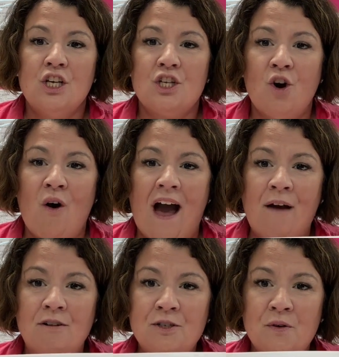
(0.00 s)
So I
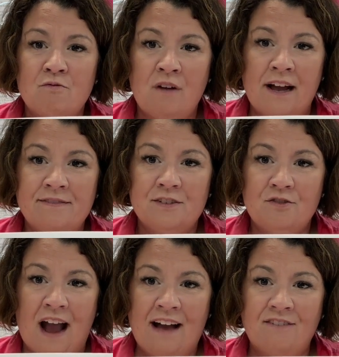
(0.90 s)
will do a rough
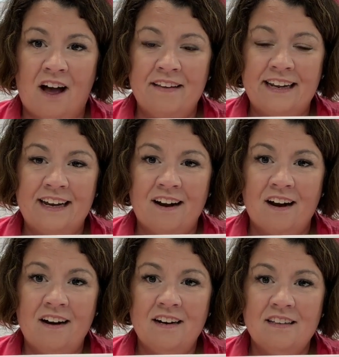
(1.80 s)
draft on here
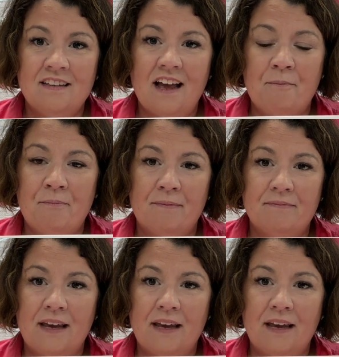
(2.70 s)
and,